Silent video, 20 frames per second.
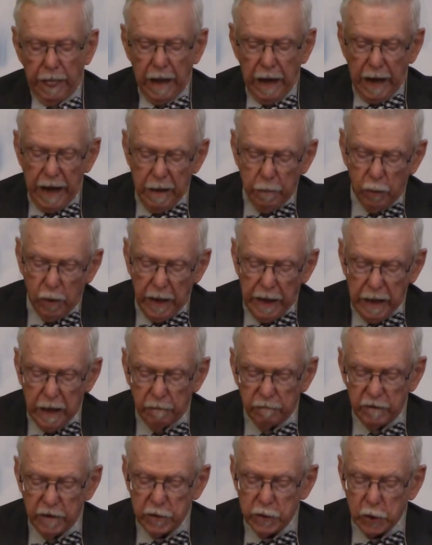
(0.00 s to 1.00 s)

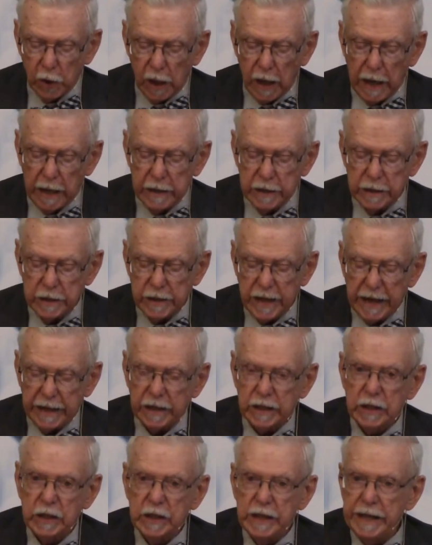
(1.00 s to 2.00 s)
Abraham visualized that
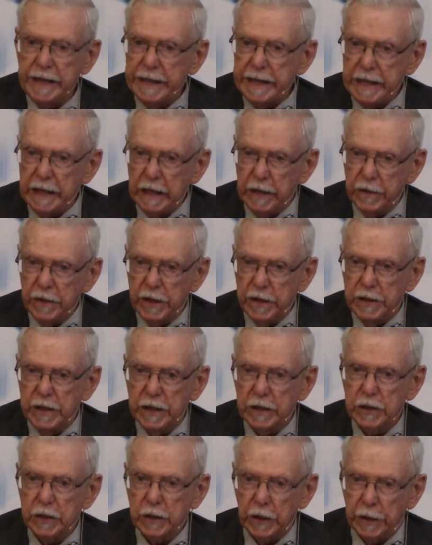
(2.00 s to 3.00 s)
city in the
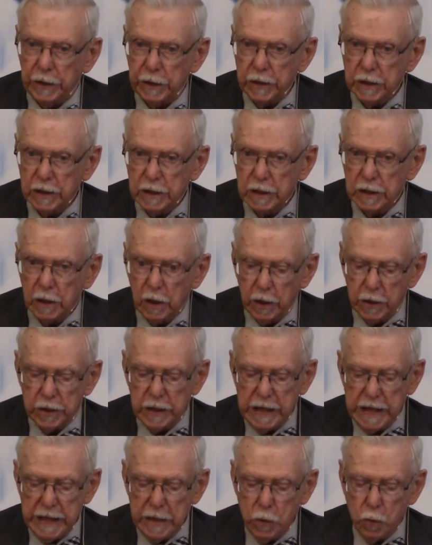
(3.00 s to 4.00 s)
distance because
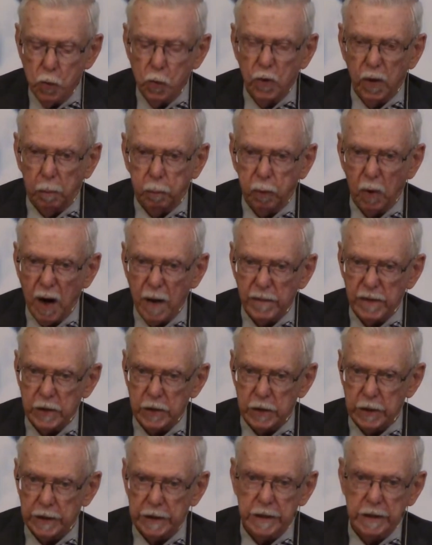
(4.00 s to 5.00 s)
he knew the
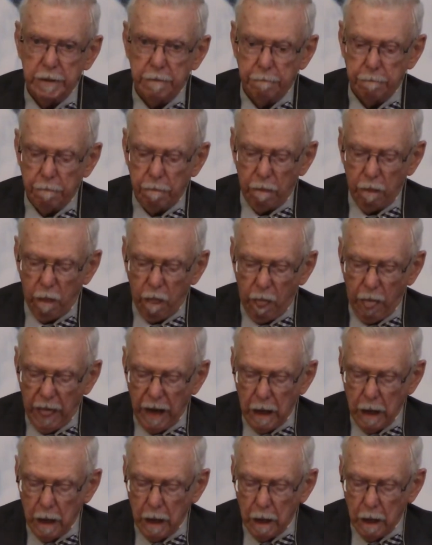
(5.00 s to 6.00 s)
promises.
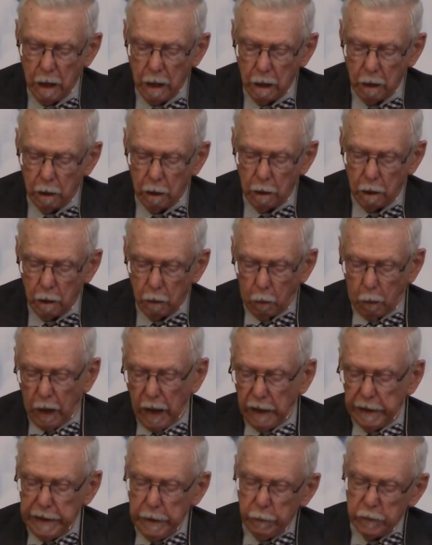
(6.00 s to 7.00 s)

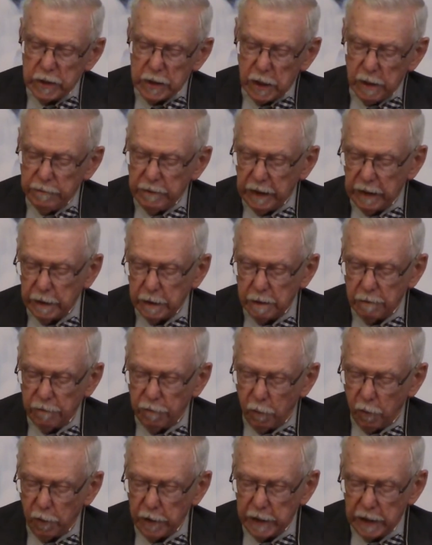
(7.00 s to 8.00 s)
While he was living in the
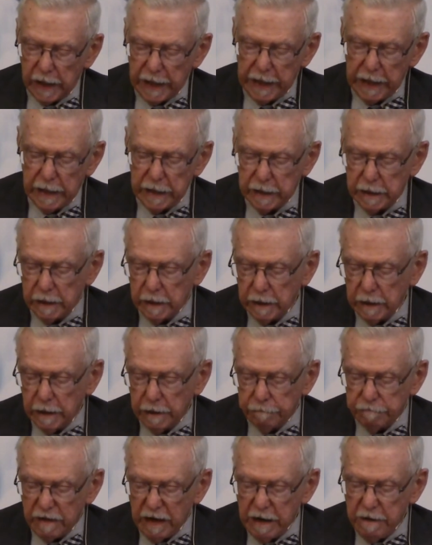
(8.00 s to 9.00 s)
foreign land,
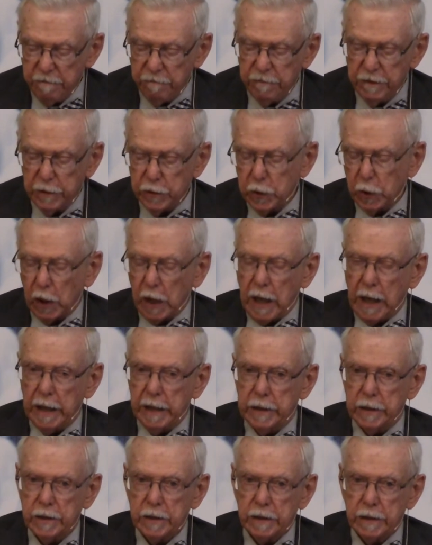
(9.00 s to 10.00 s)
he
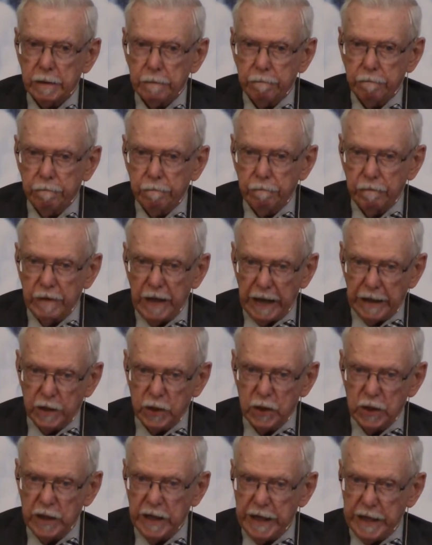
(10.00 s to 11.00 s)
visualized that
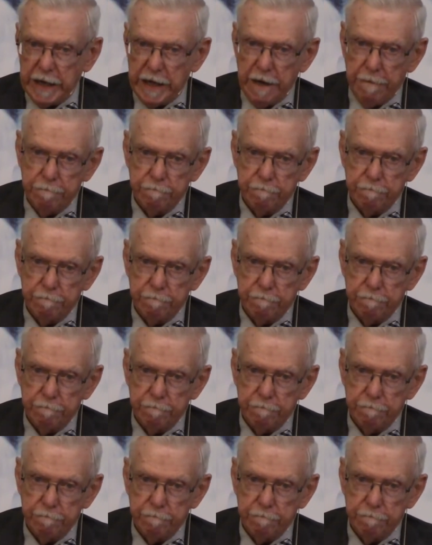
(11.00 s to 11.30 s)
city.